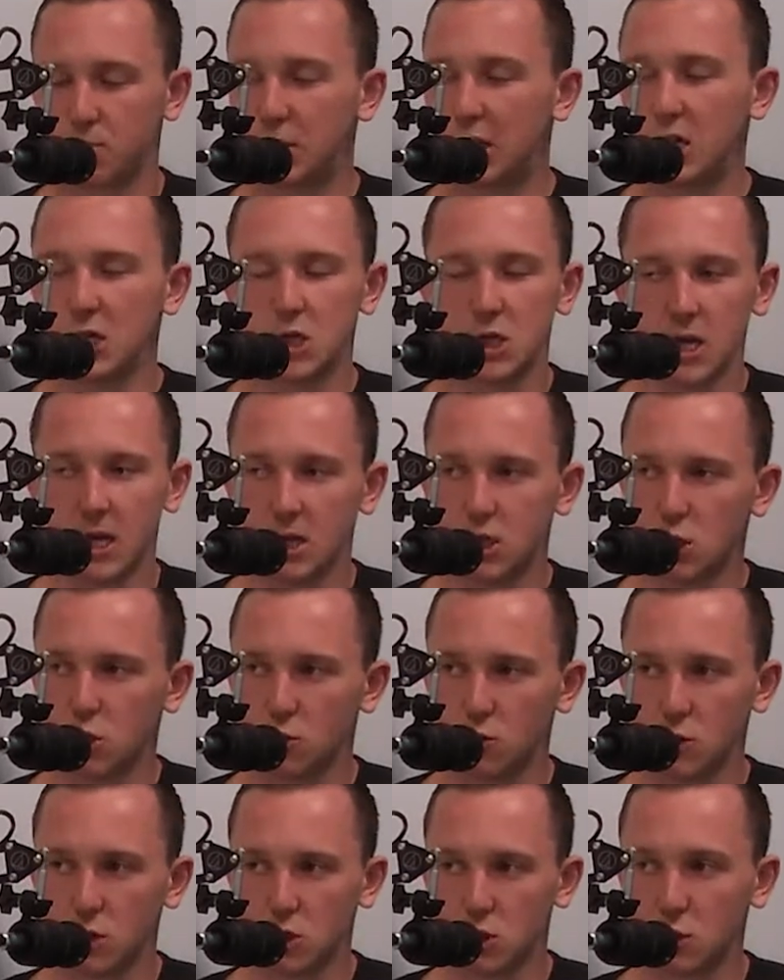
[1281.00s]
PGA
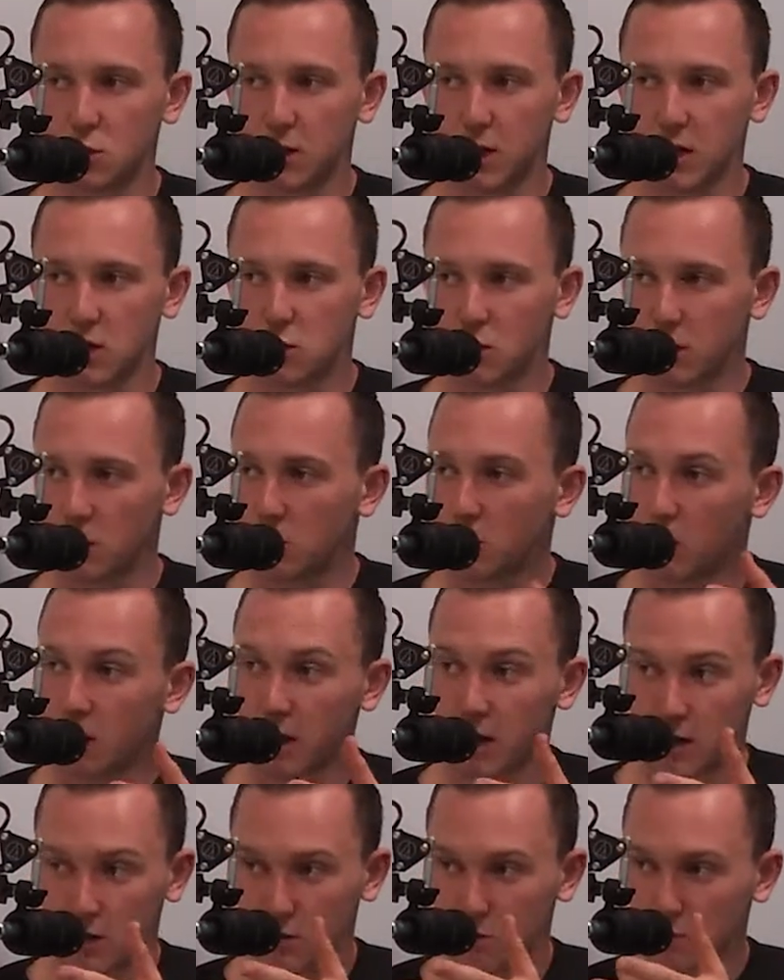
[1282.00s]
Tour 2K21.
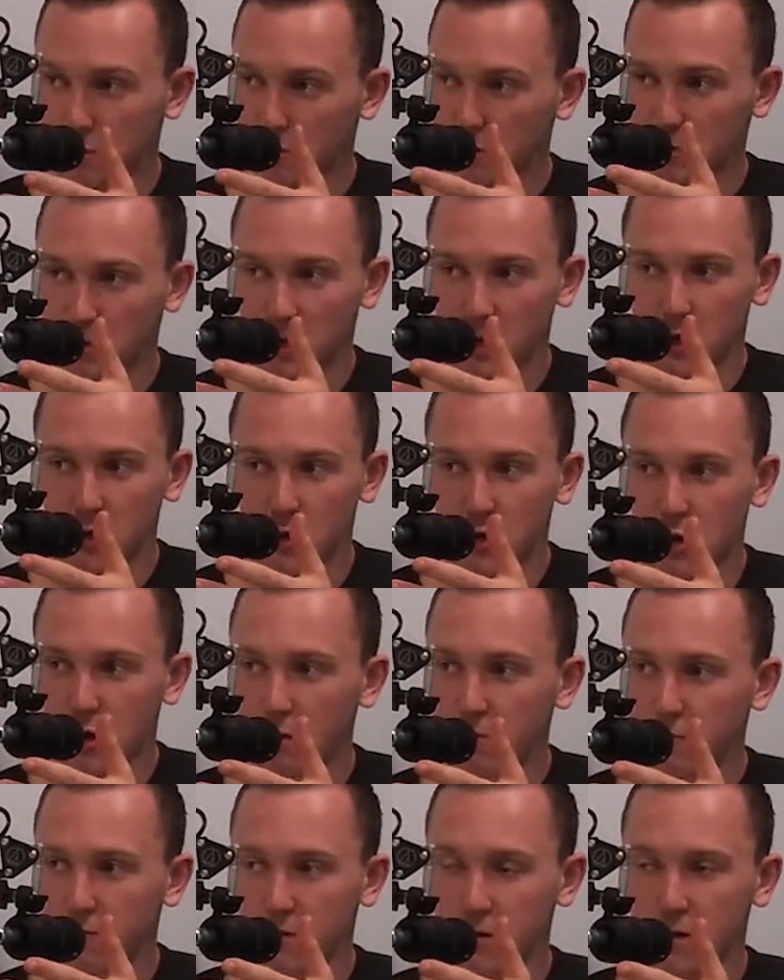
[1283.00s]
I know you like your
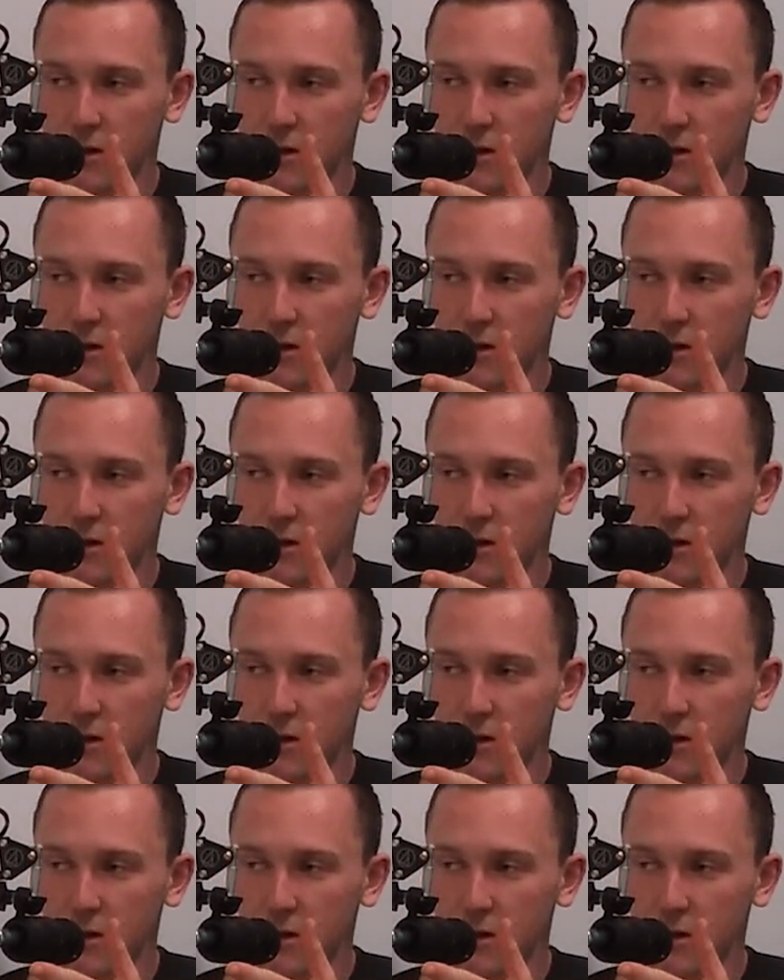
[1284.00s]
golf.